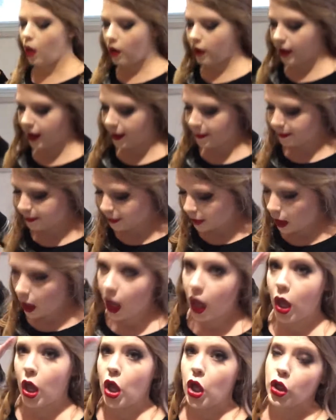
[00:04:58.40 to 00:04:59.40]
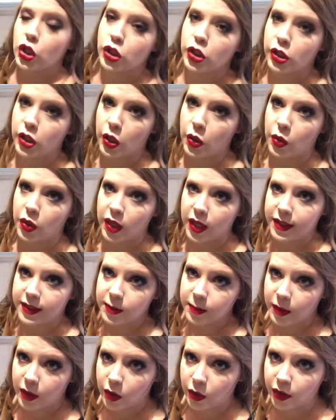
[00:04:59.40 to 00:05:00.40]
Okay, So
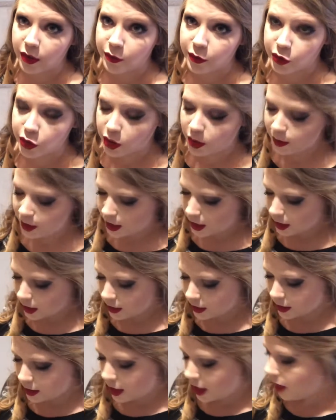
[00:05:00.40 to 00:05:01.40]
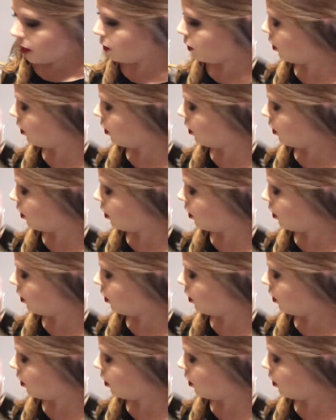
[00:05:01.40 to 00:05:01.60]
that's been going for 2 minutes. Now